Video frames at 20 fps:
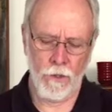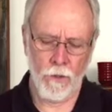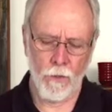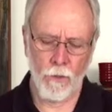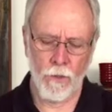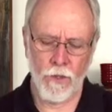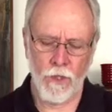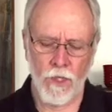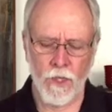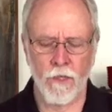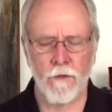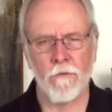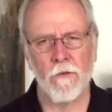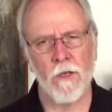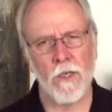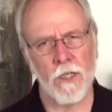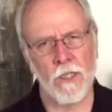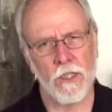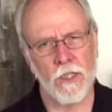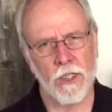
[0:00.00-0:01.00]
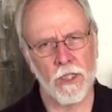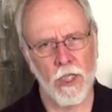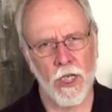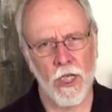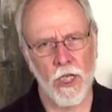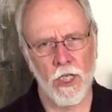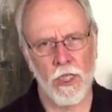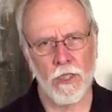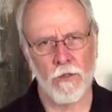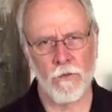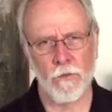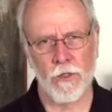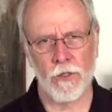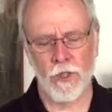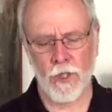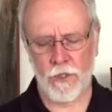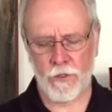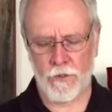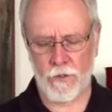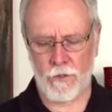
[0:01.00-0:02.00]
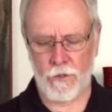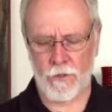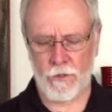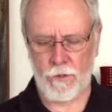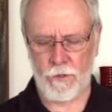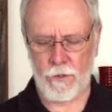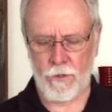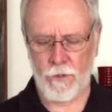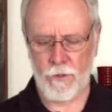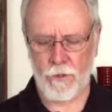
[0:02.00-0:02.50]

would give in exchange for justice,